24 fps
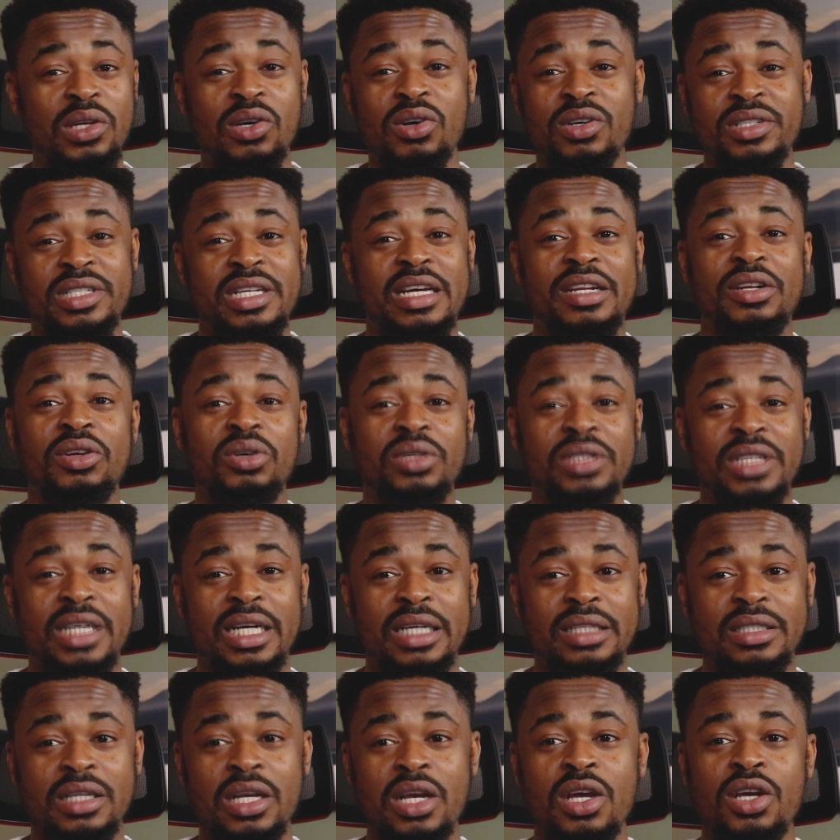vlogs and all
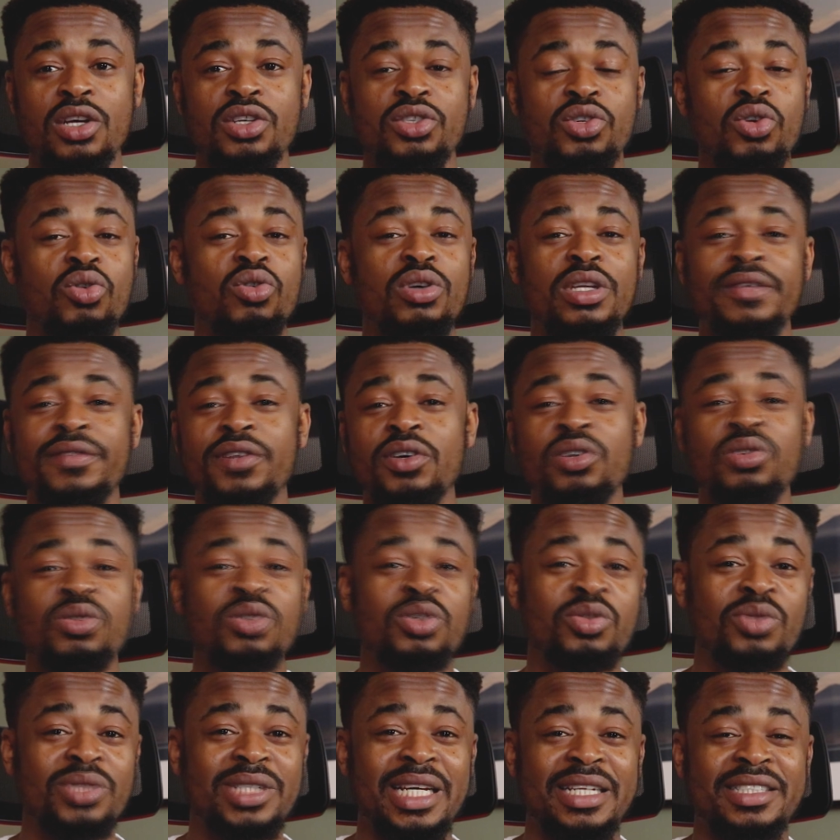that. So if you're
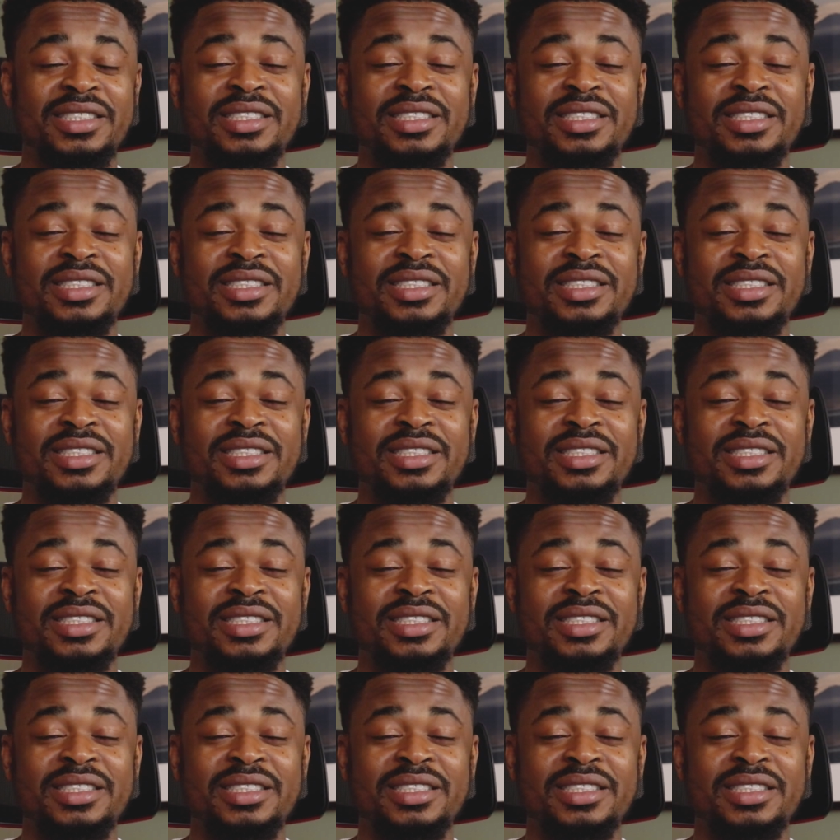good with